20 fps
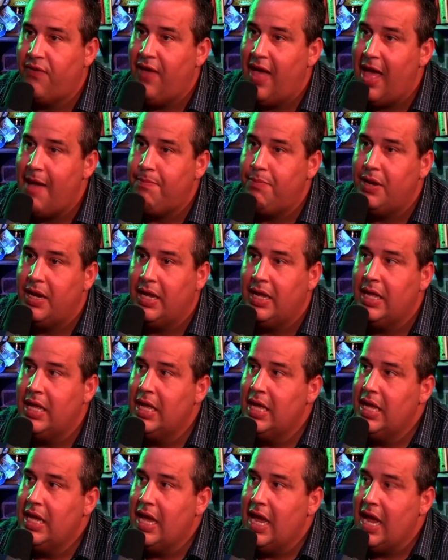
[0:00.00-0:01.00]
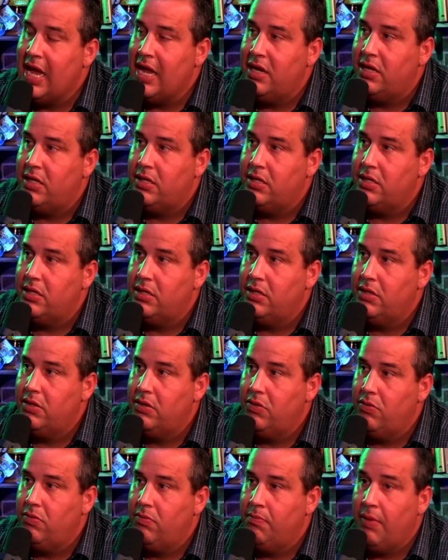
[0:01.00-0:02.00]
happening, and
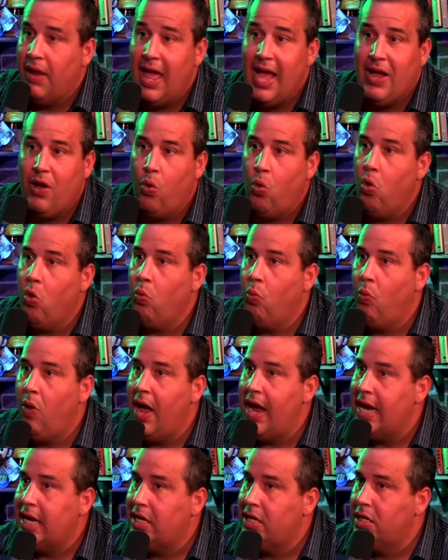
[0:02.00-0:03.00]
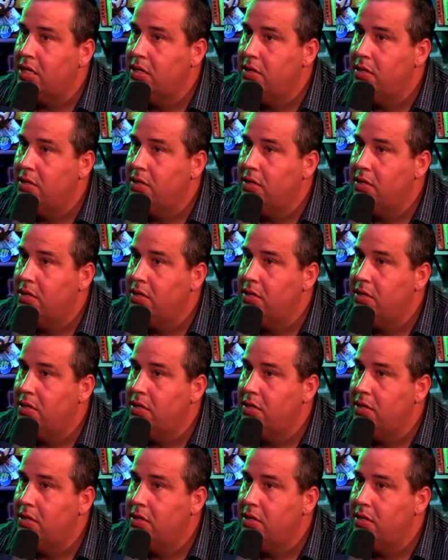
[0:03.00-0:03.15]
black or white